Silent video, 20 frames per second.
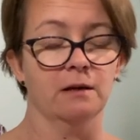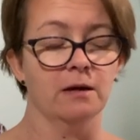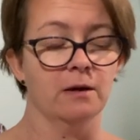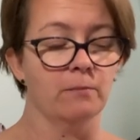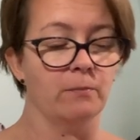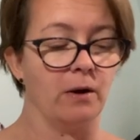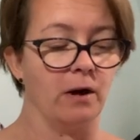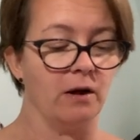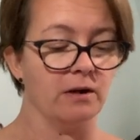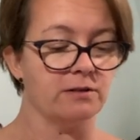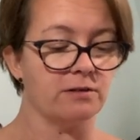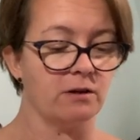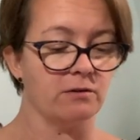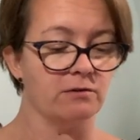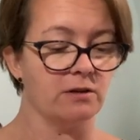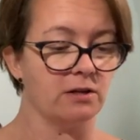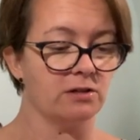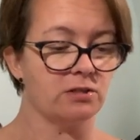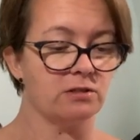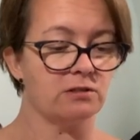But I don't,
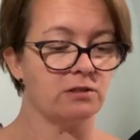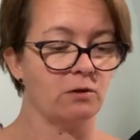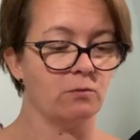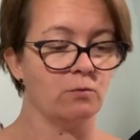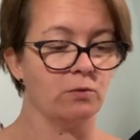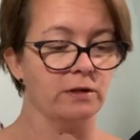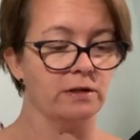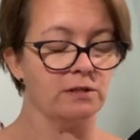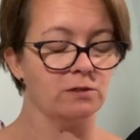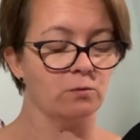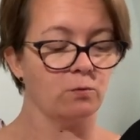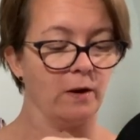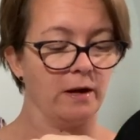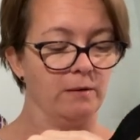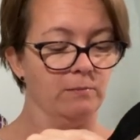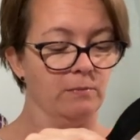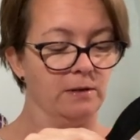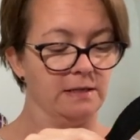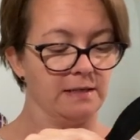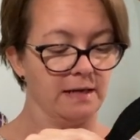I just don't want it to weigh
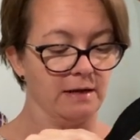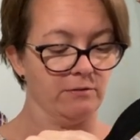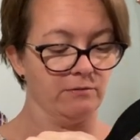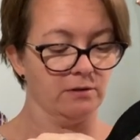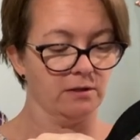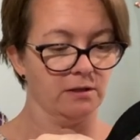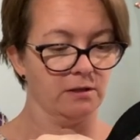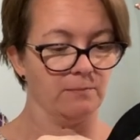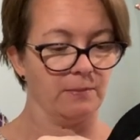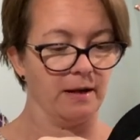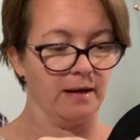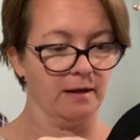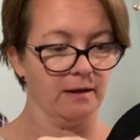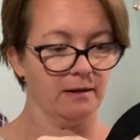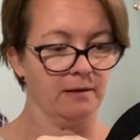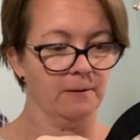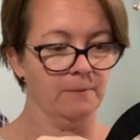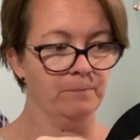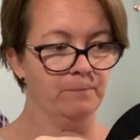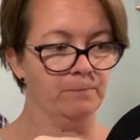me down at the
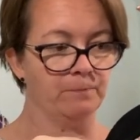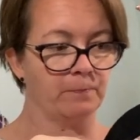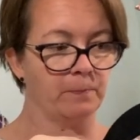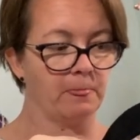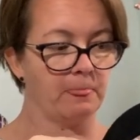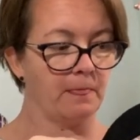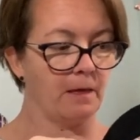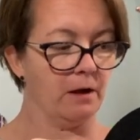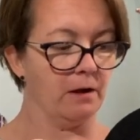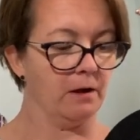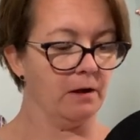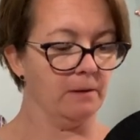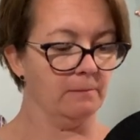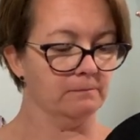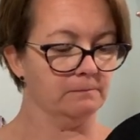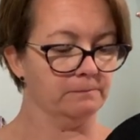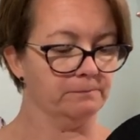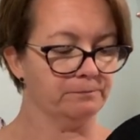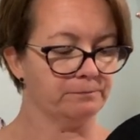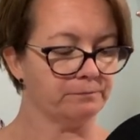back.
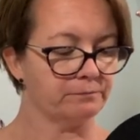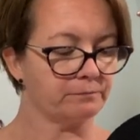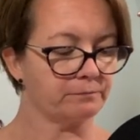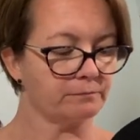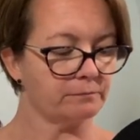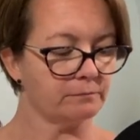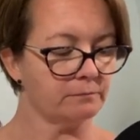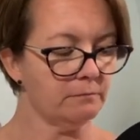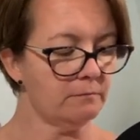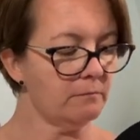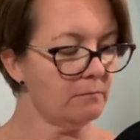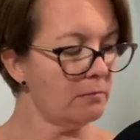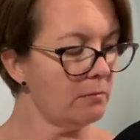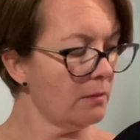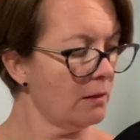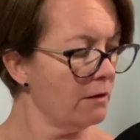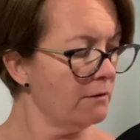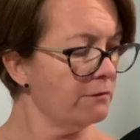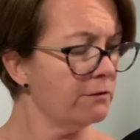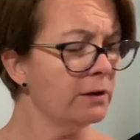Um,
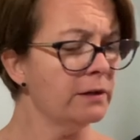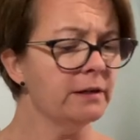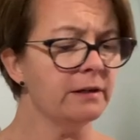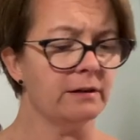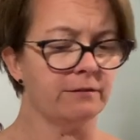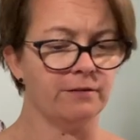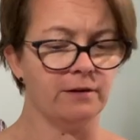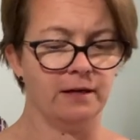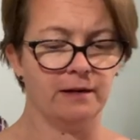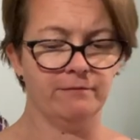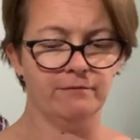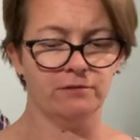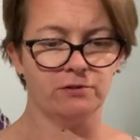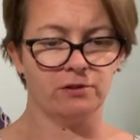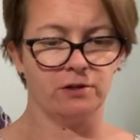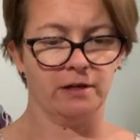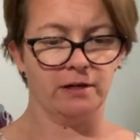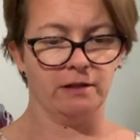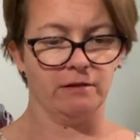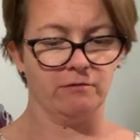funny enough, I haven't
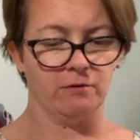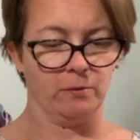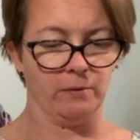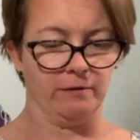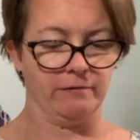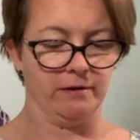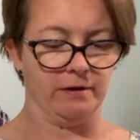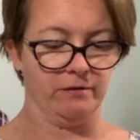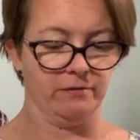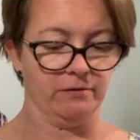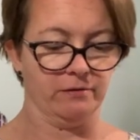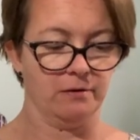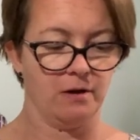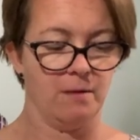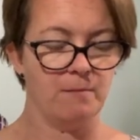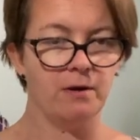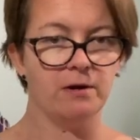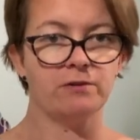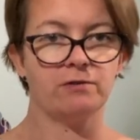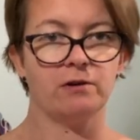tried it the wrong way around. I
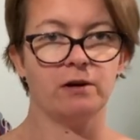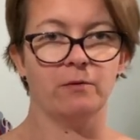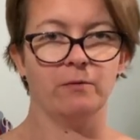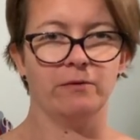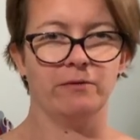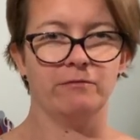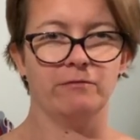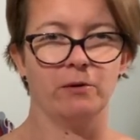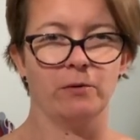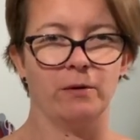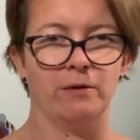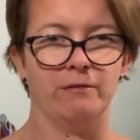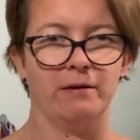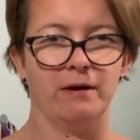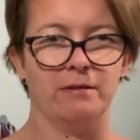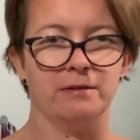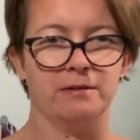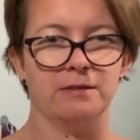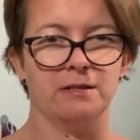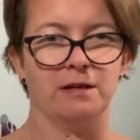might try it the wrong way
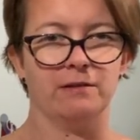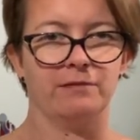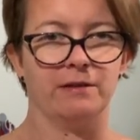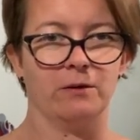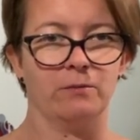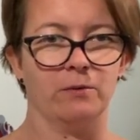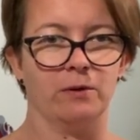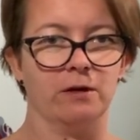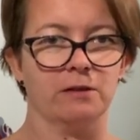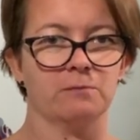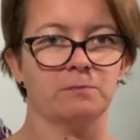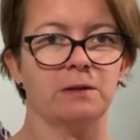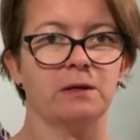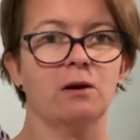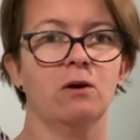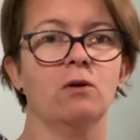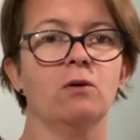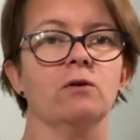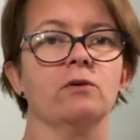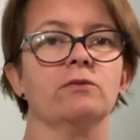around and see if that works
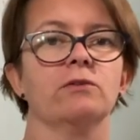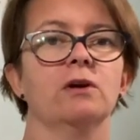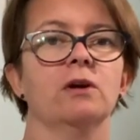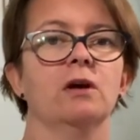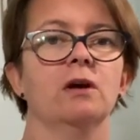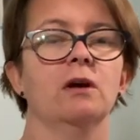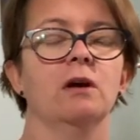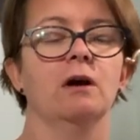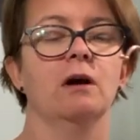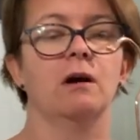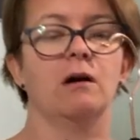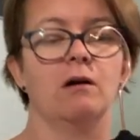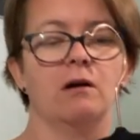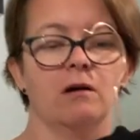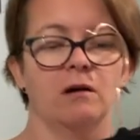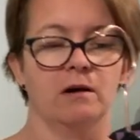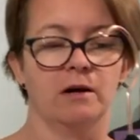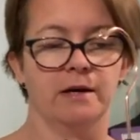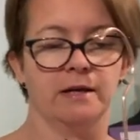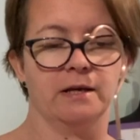because
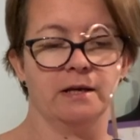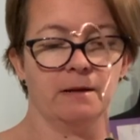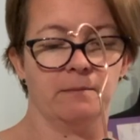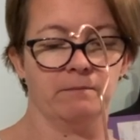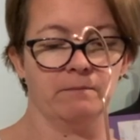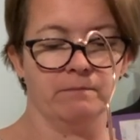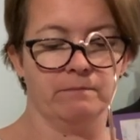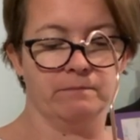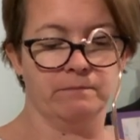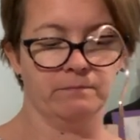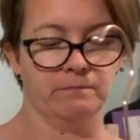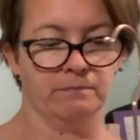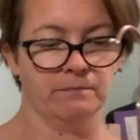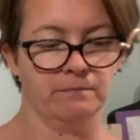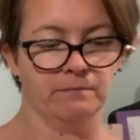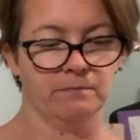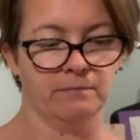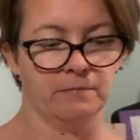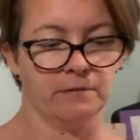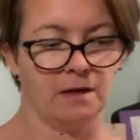I, um,
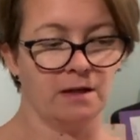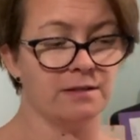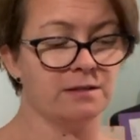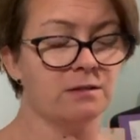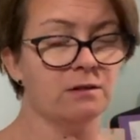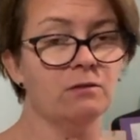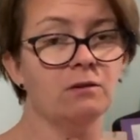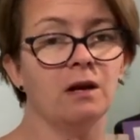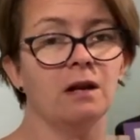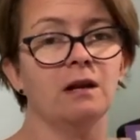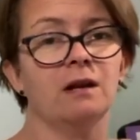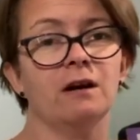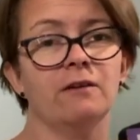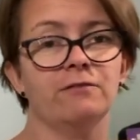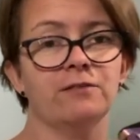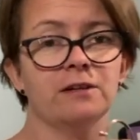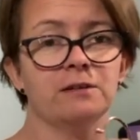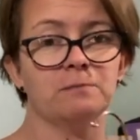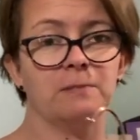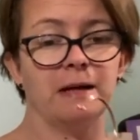I do, I love
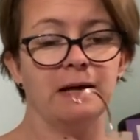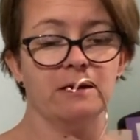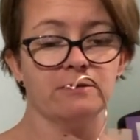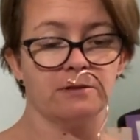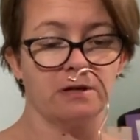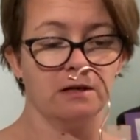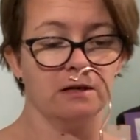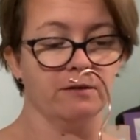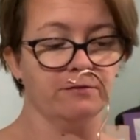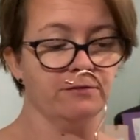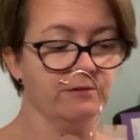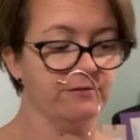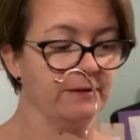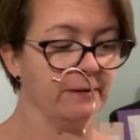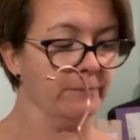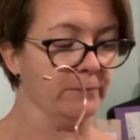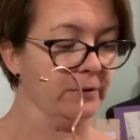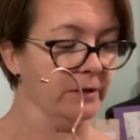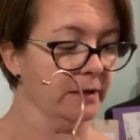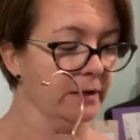this blouse. I love the
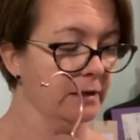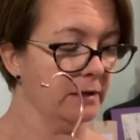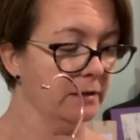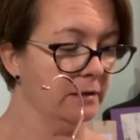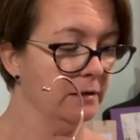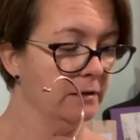fabric.